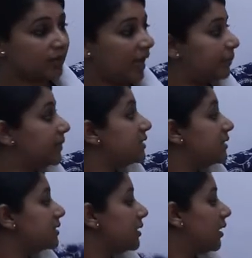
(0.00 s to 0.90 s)
happens
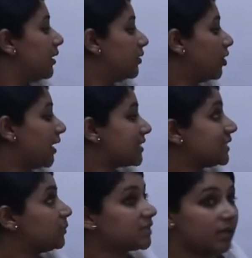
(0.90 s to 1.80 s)
is your
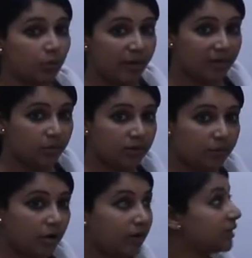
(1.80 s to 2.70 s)
customers are aware about
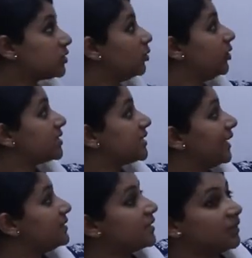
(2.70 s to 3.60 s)
your product, so your
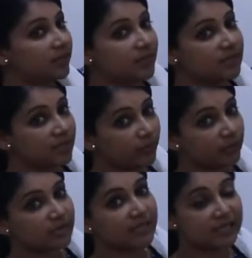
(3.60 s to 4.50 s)
sales is increasing. When
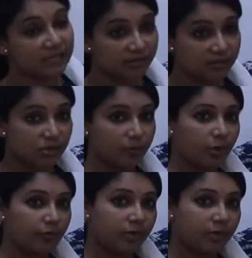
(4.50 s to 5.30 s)
your sales increase, your profit